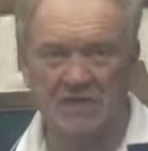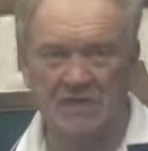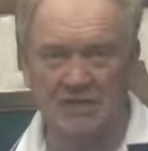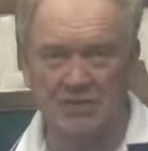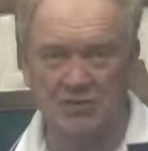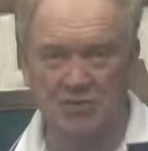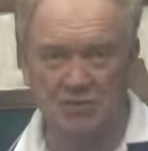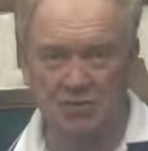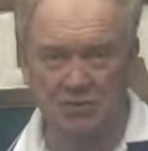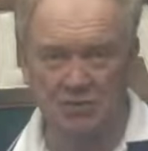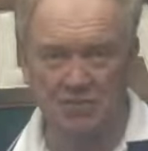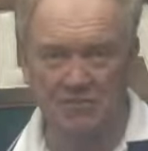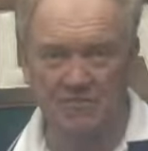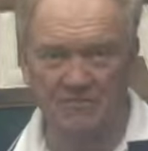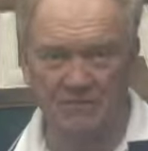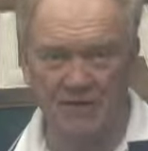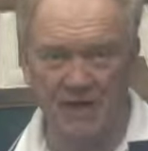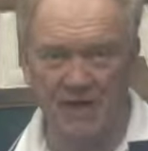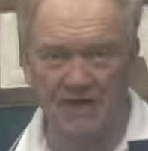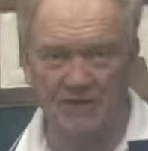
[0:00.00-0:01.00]
he should have
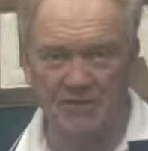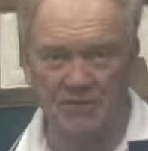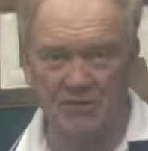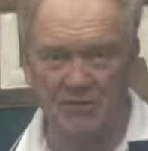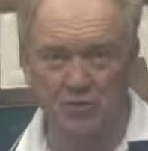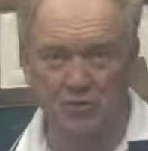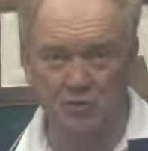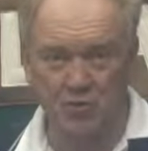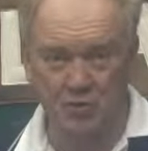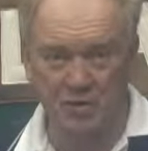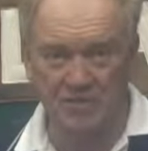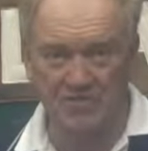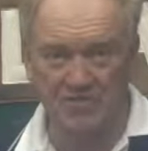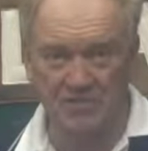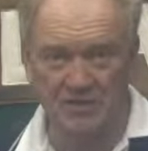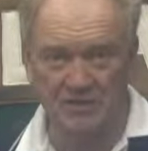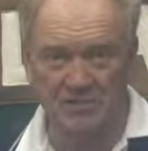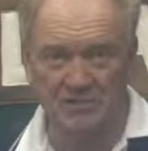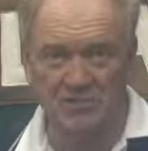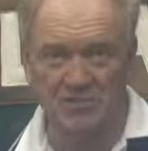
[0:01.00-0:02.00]
filed a
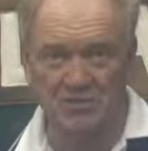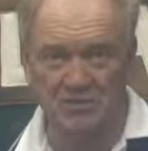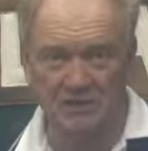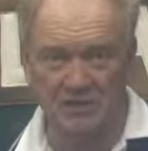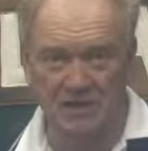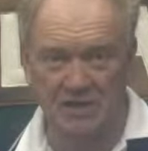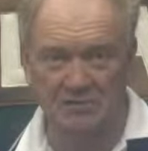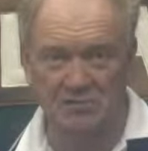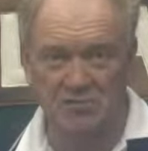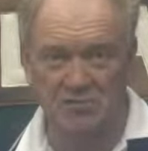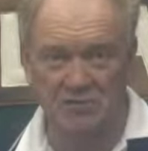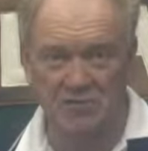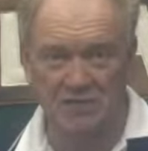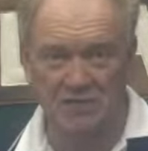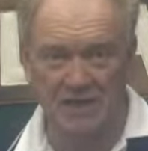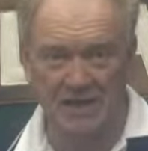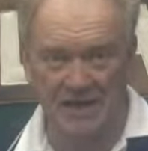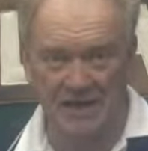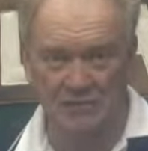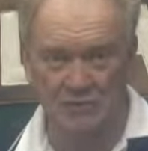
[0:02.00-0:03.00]
grievance against the
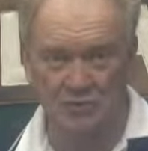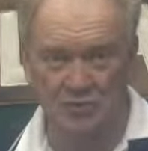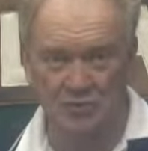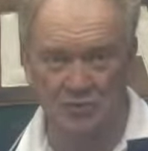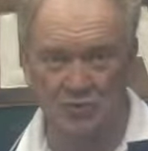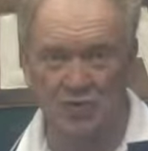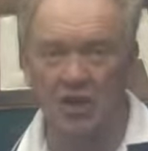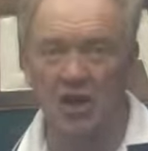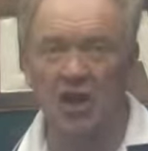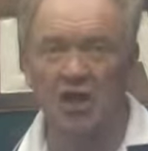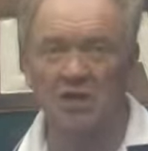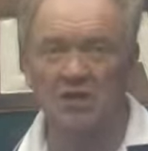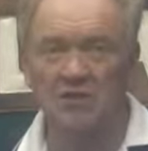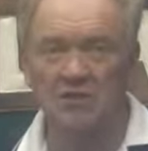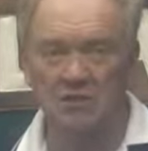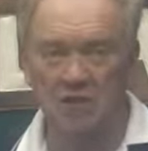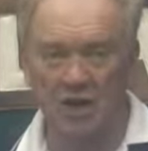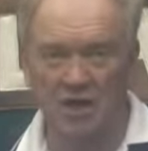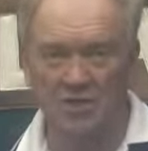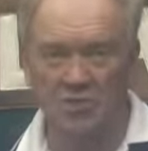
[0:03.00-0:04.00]
council,
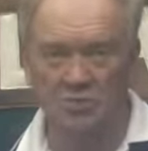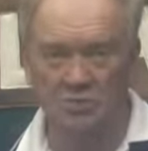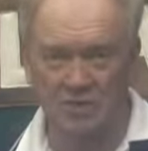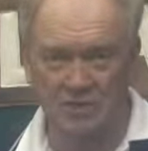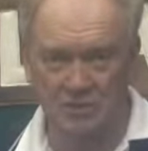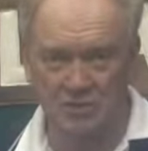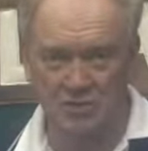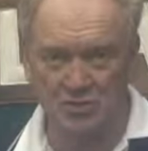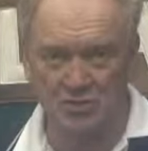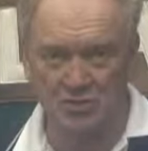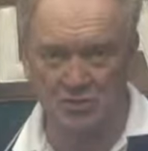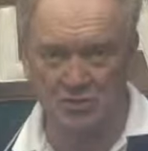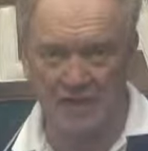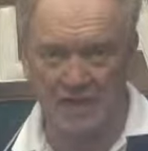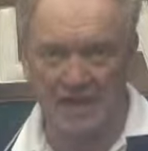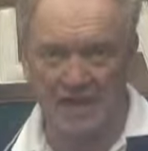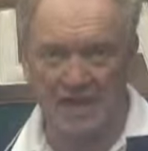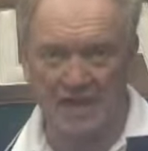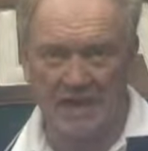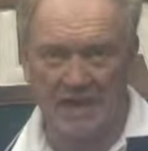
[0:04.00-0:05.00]
not Russell.
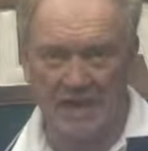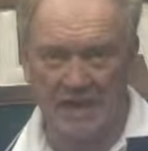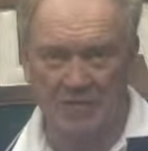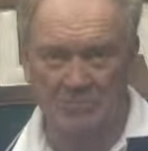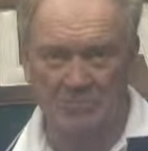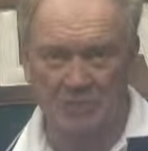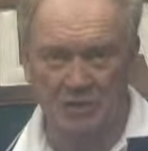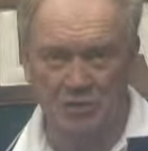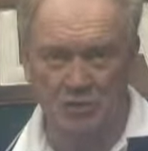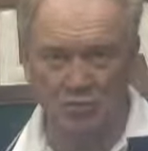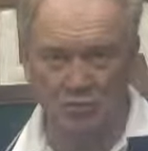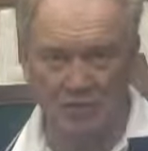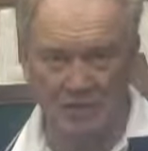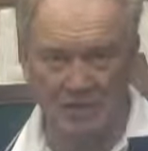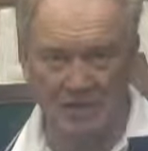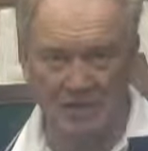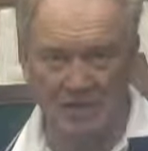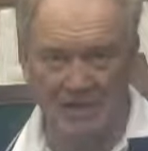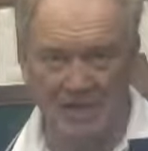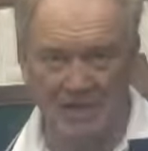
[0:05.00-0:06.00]
Hatmaker
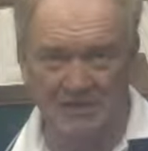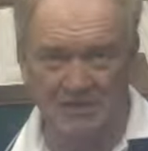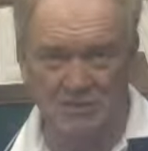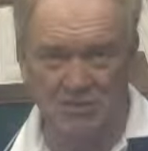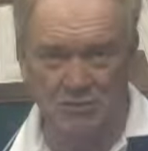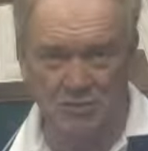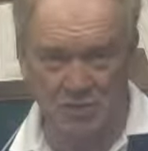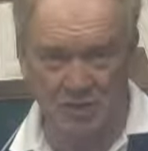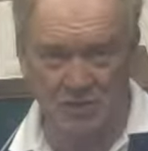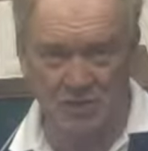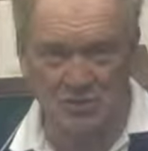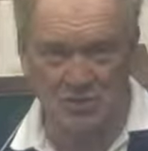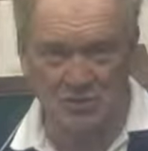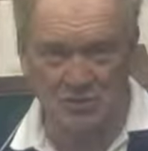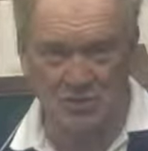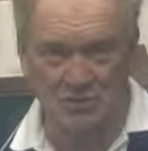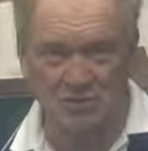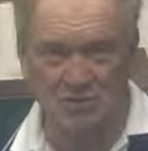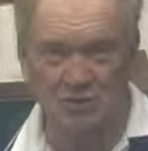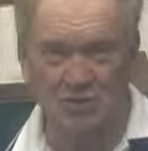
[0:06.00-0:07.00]
made
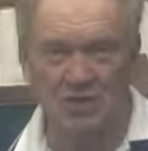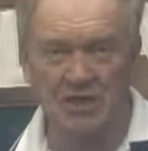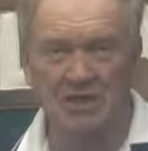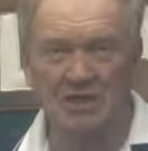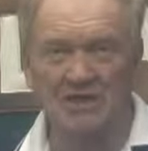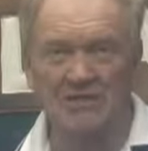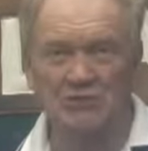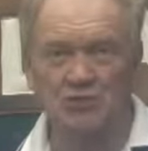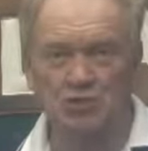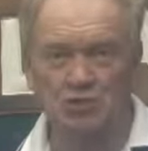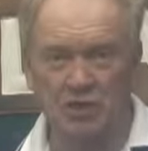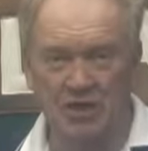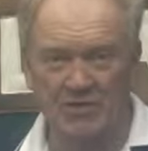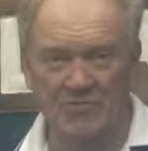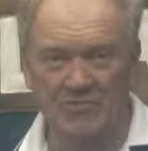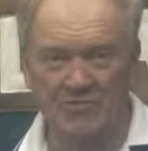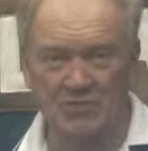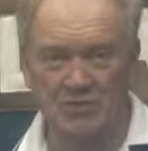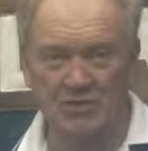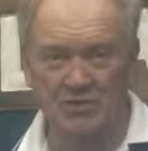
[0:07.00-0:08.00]
accusations
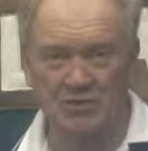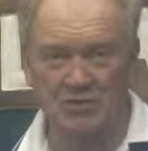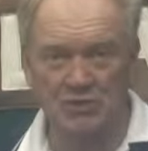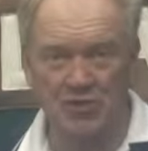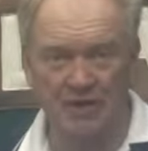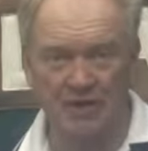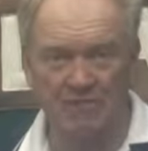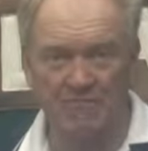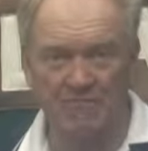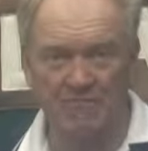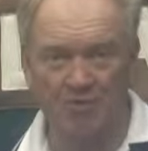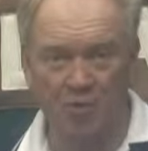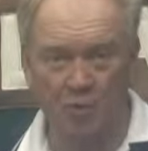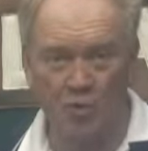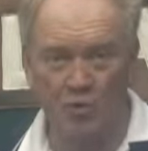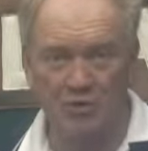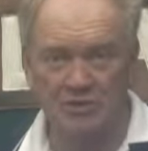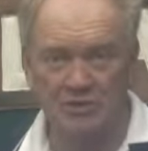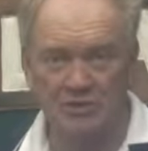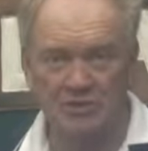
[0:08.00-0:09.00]
Jeffries had
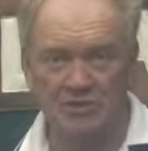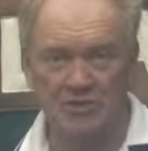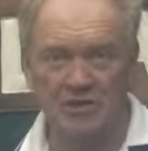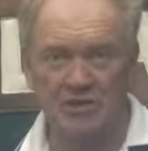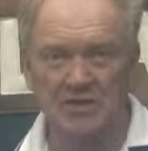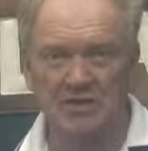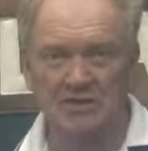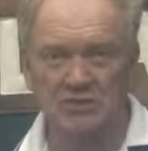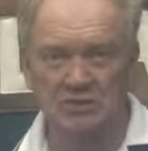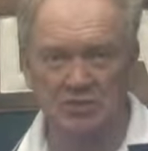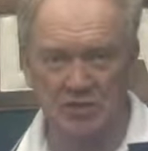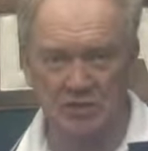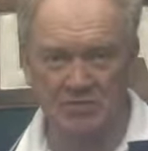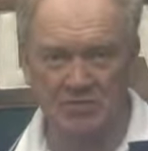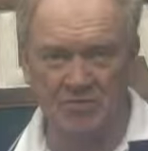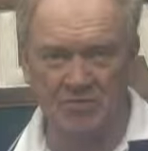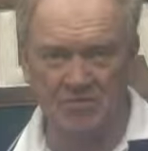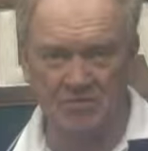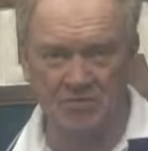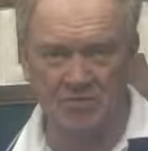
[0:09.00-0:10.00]
forced
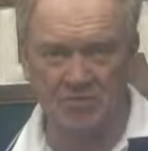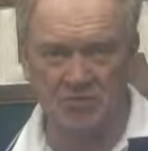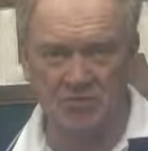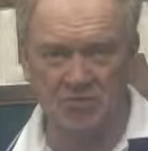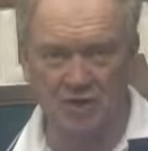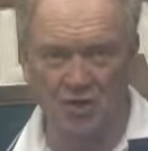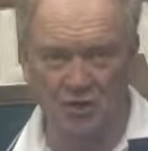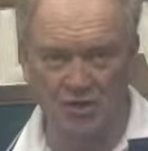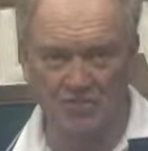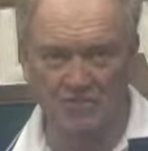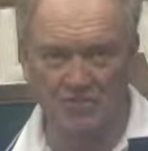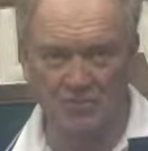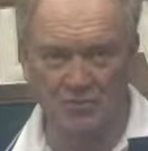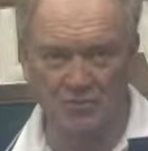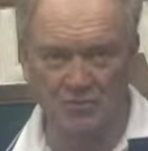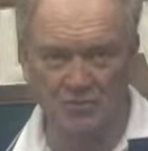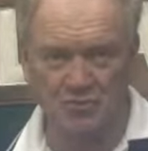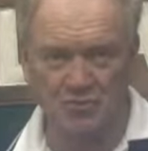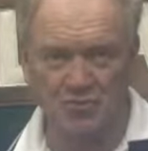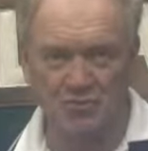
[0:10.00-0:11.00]
some of his
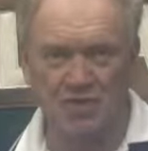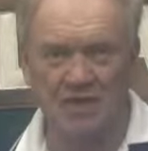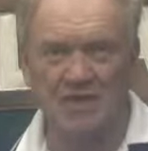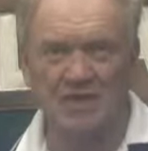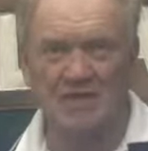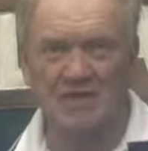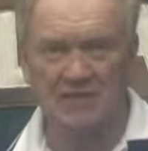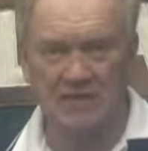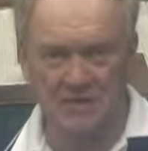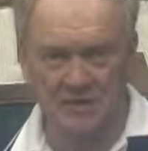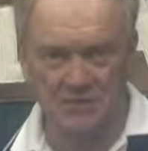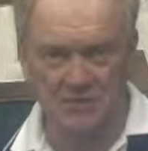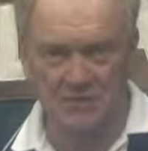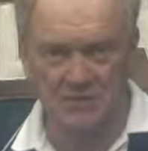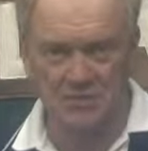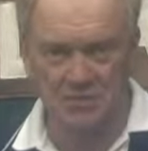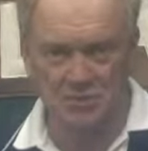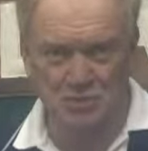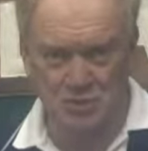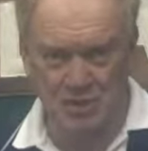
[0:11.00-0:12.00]
officers
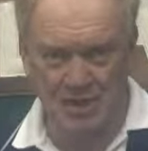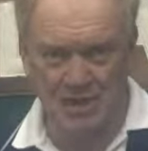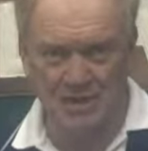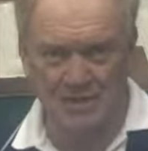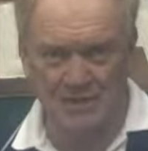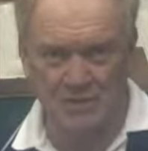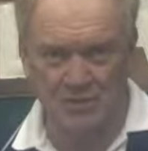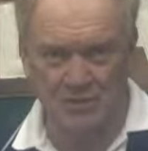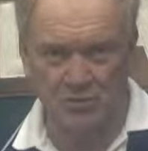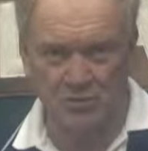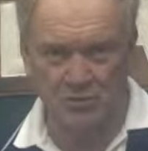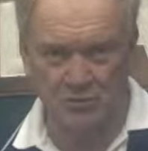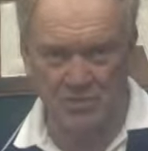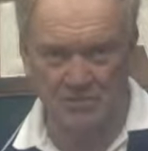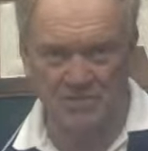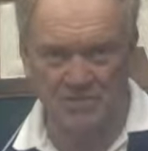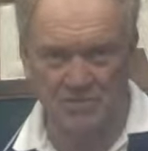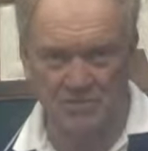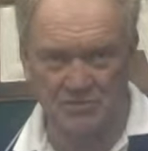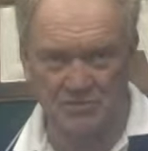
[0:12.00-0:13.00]
into signing
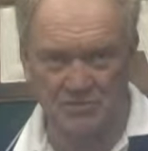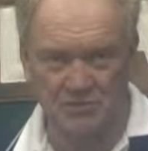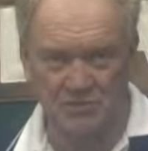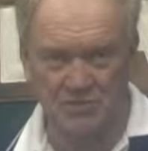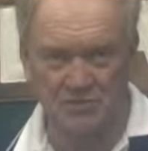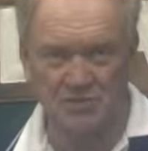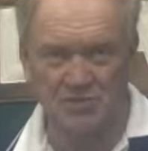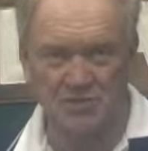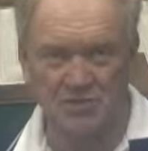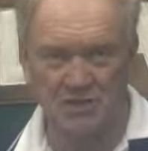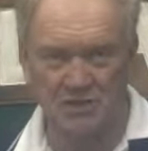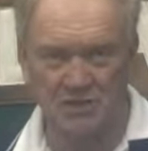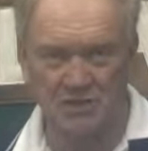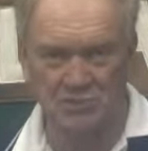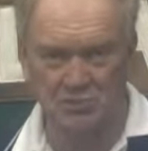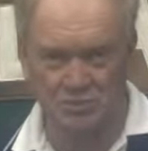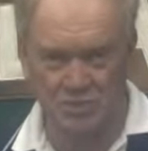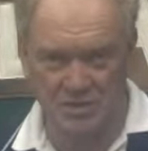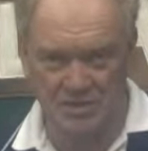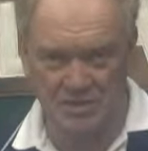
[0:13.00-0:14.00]
grievances
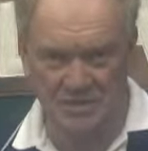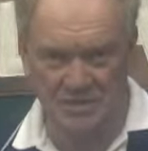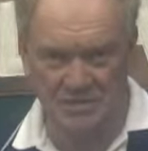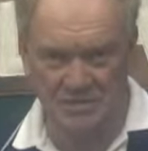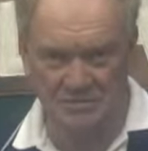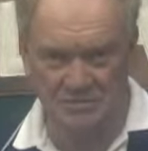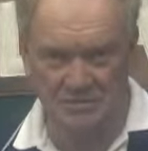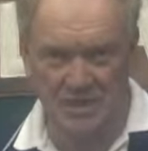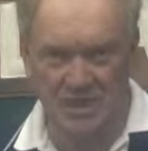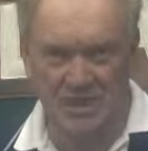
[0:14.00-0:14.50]
as well.